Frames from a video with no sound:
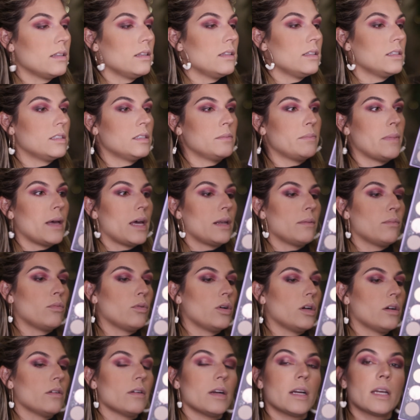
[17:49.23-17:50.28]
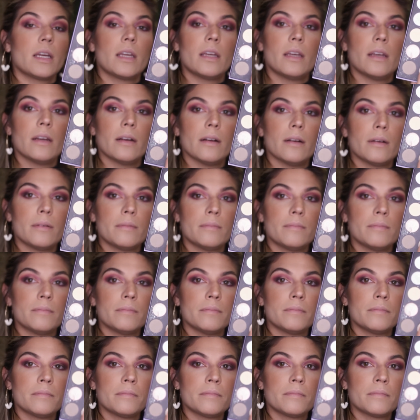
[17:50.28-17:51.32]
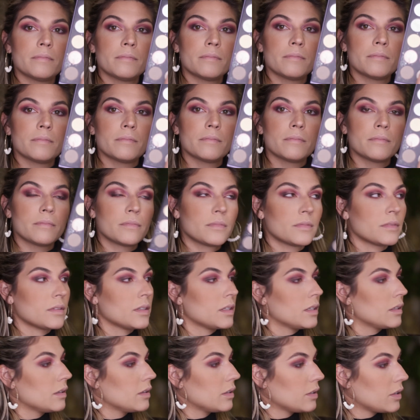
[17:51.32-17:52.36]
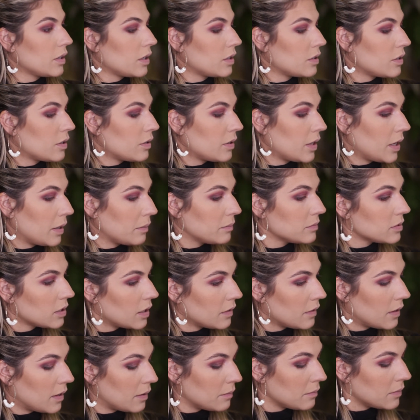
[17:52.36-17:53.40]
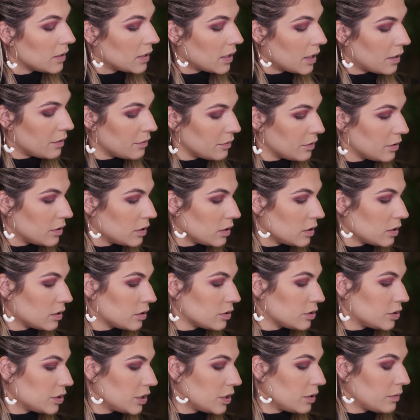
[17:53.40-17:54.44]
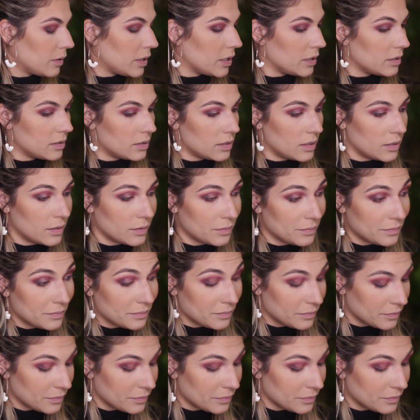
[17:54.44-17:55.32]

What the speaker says: This bad boy right here. There are no names on them, and I threw the little sheet away, so.